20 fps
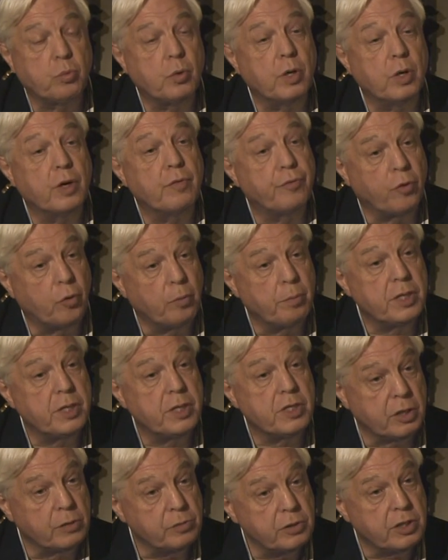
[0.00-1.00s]
were former
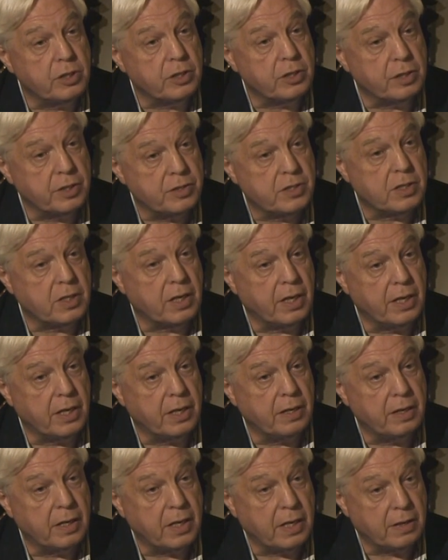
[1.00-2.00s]
soldiers
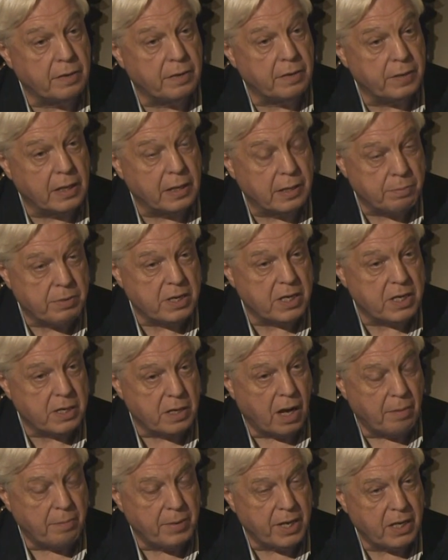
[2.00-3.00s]
in the Libyan
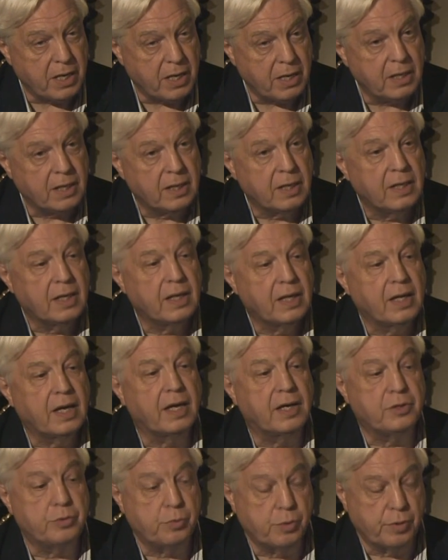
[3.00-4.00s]
army
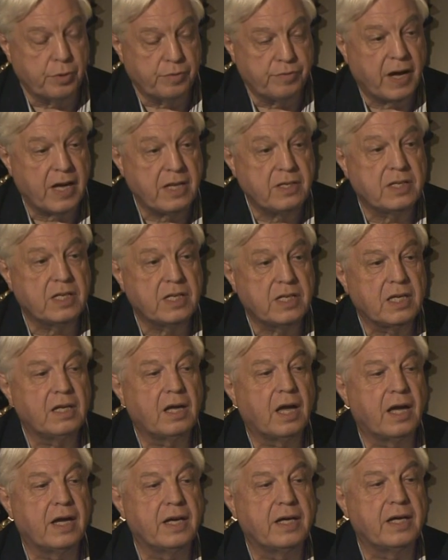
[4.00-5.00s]
who were fighting.
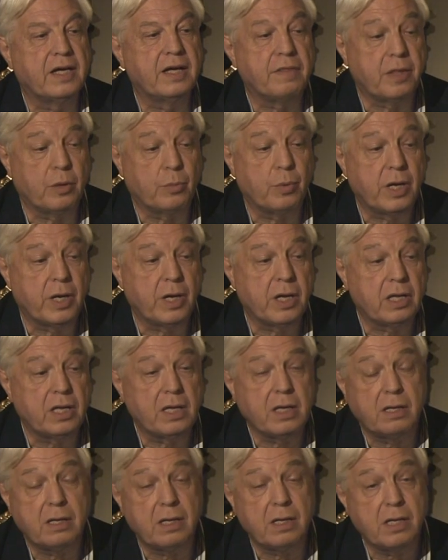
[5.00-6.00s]
There were
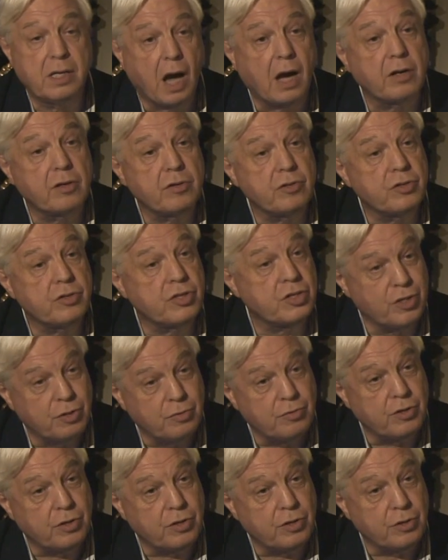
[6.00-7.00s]
young
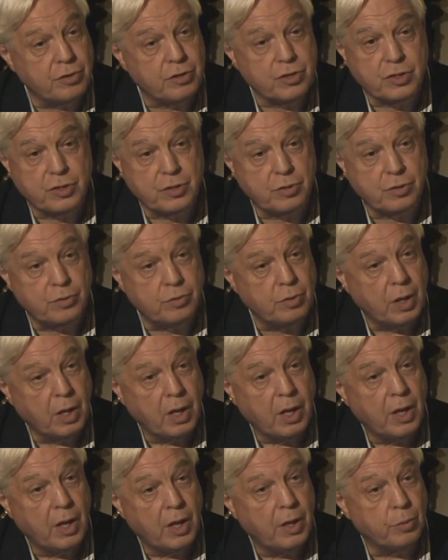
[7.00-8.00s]
students who
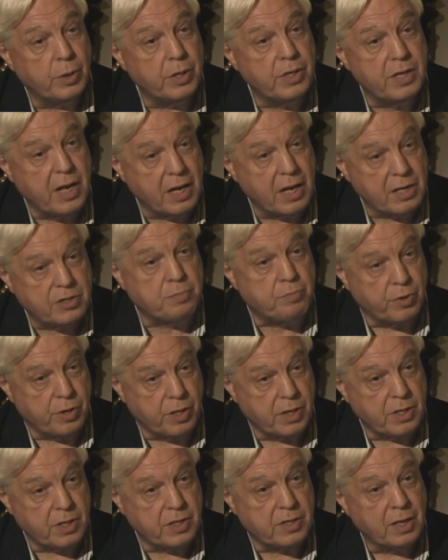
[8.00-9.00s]
were
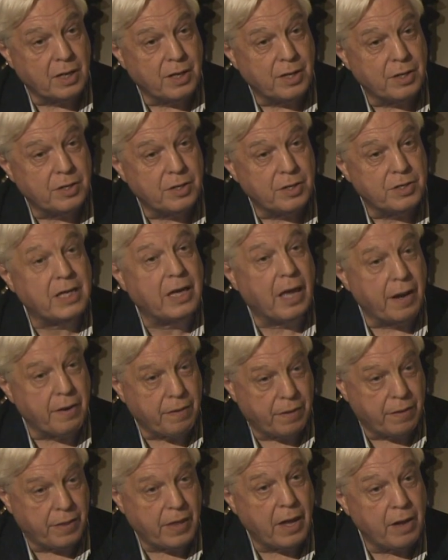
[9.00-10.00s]
desperate to get
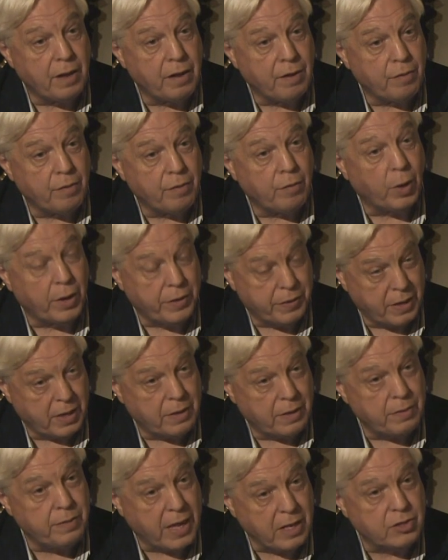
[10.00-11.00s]
what
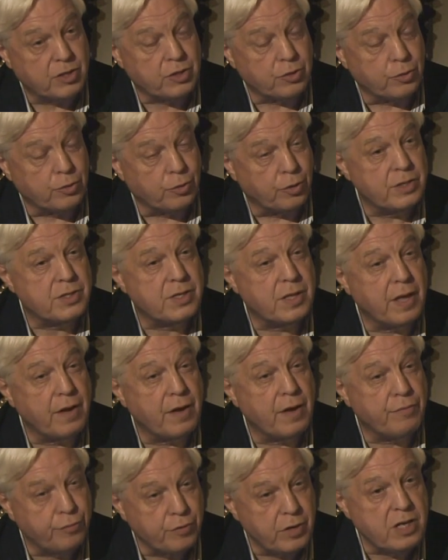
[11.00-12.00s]
they saw as their
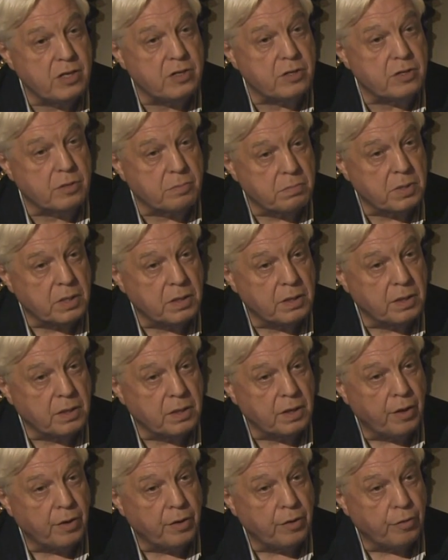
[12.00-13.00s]
freedom
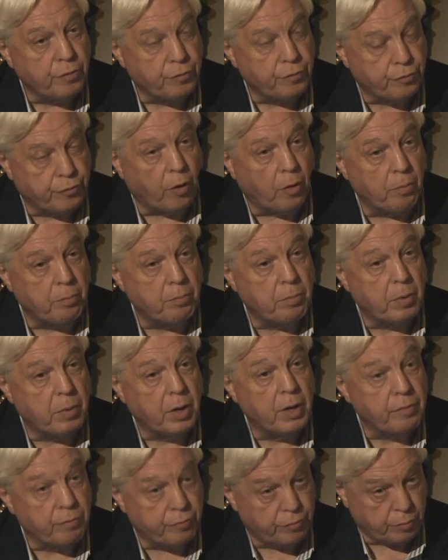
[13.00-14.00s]
from
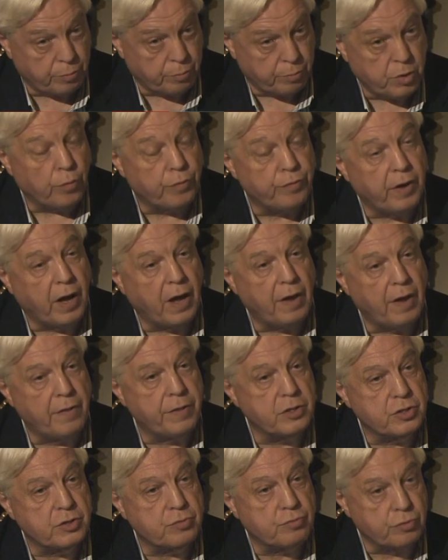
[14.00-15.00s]
your
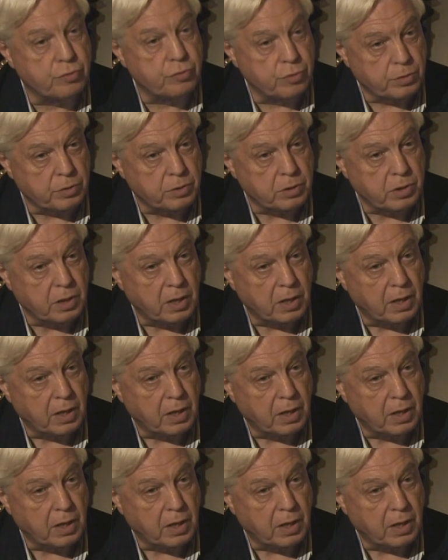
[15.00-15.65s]
father's rule.